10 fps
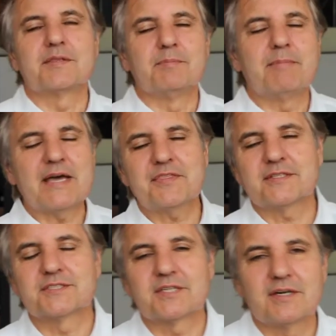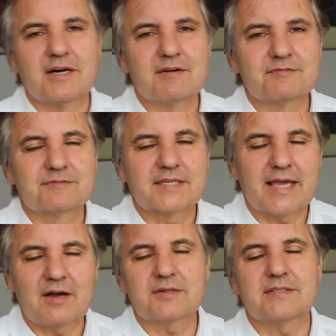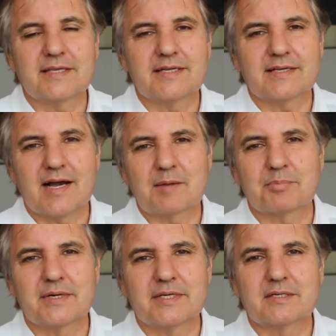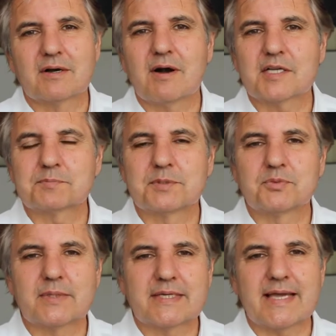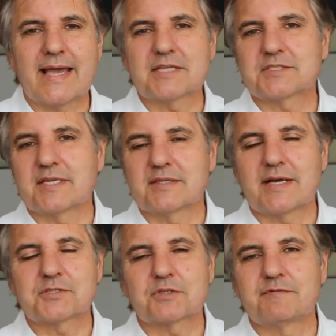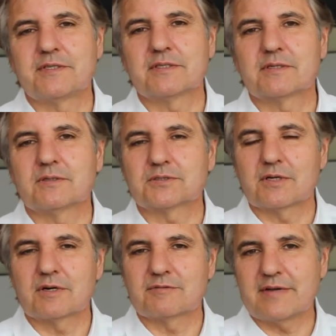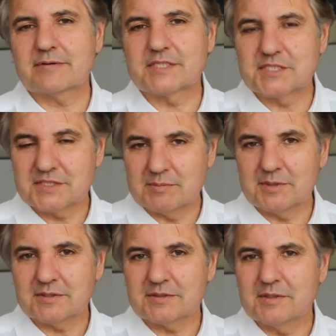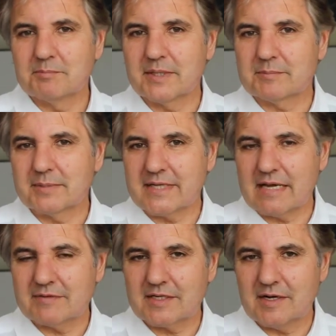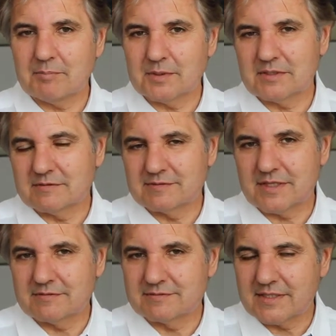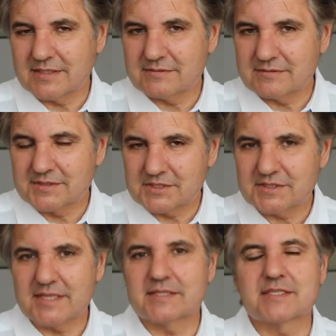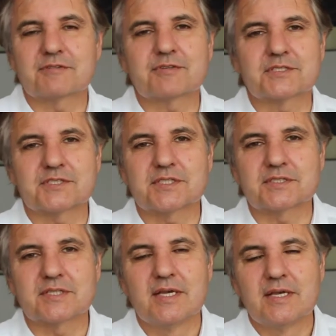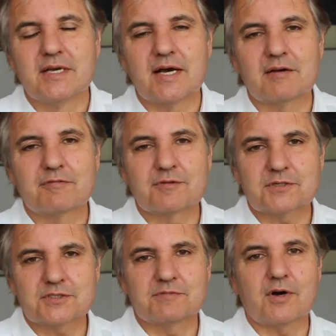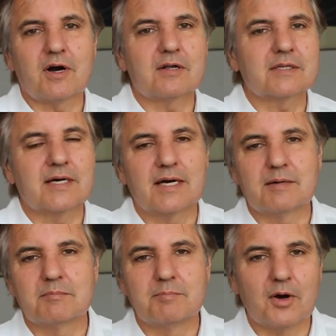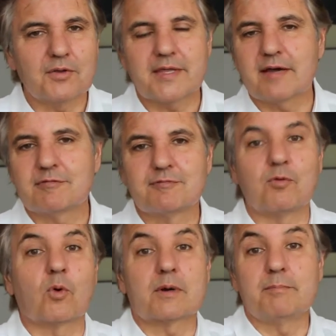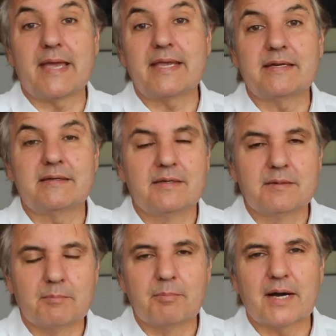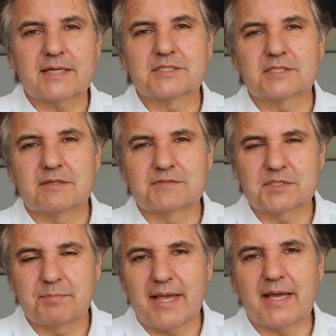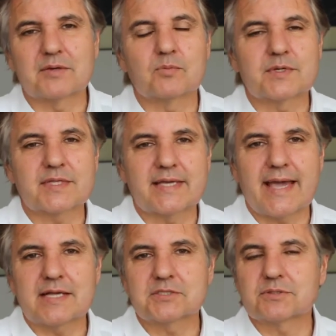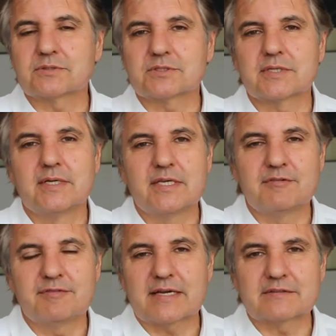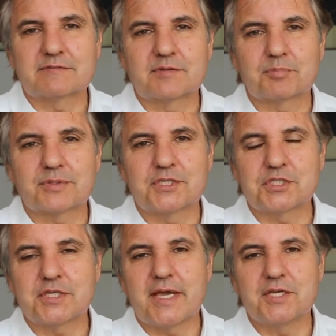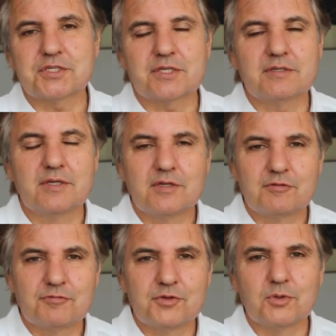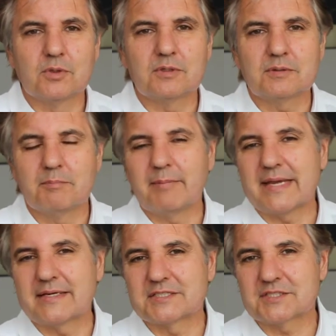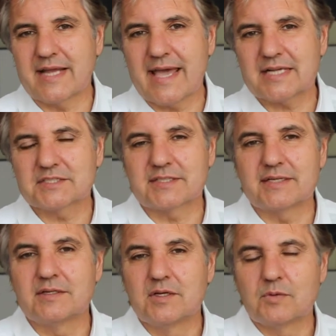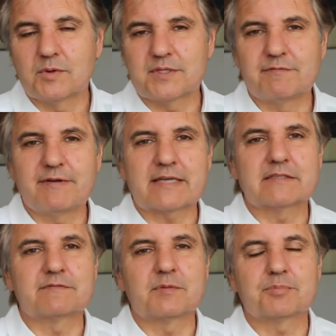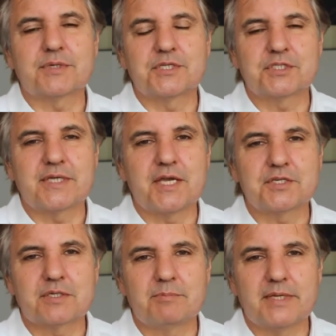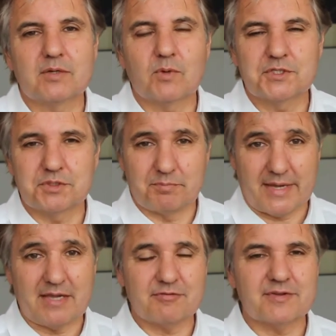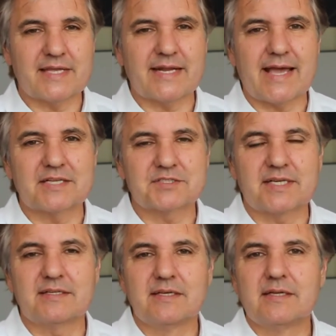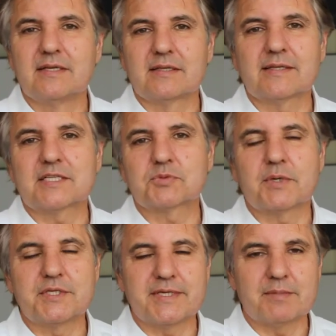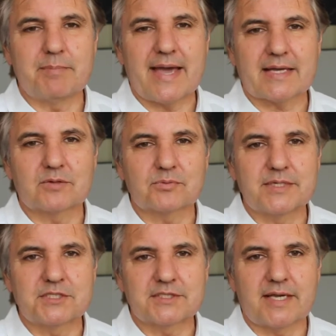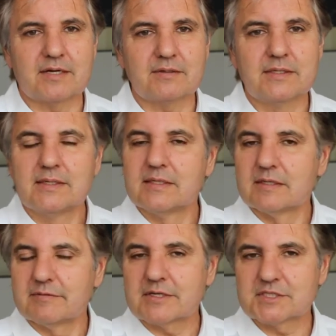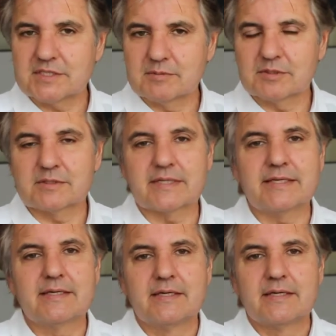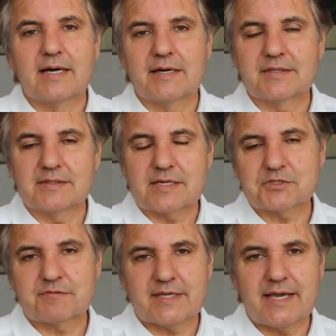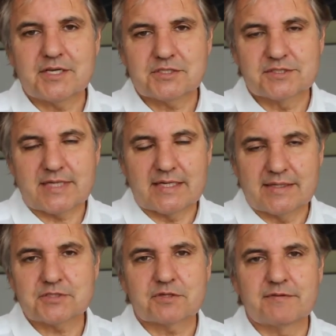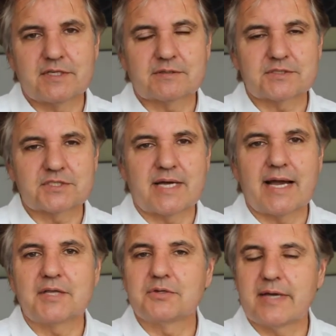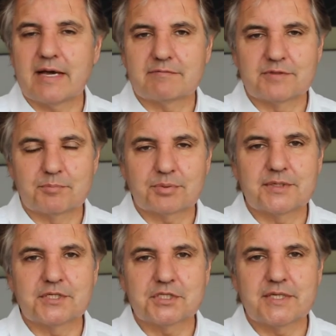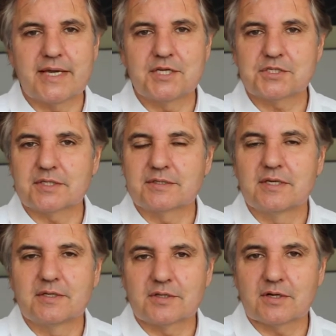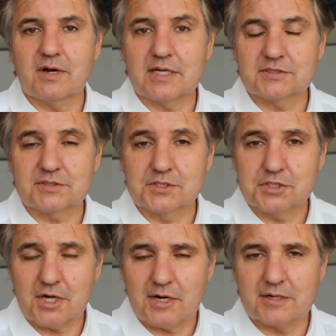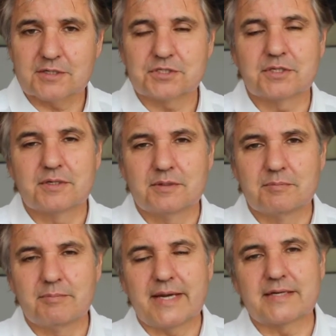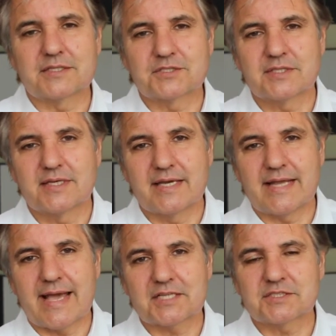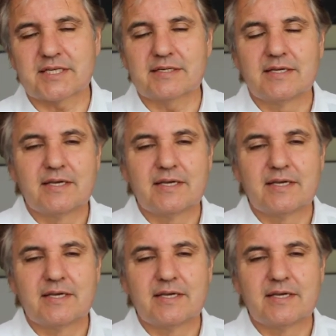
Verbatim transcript: The methods of calculating operating costs between gas and electric vehicles are very similar, but have a couple of distinct differences. First of all, both have 4 main buckets of spend. With gas, there's effective depreciation, fuel, maintenance, and accident, with effective depreciation being what you pay for that asset, less what you get back at resale. Very similarly, on the electrification side, electric vehicle side, you have depreciation, the cost to charge, maintenance, and accident.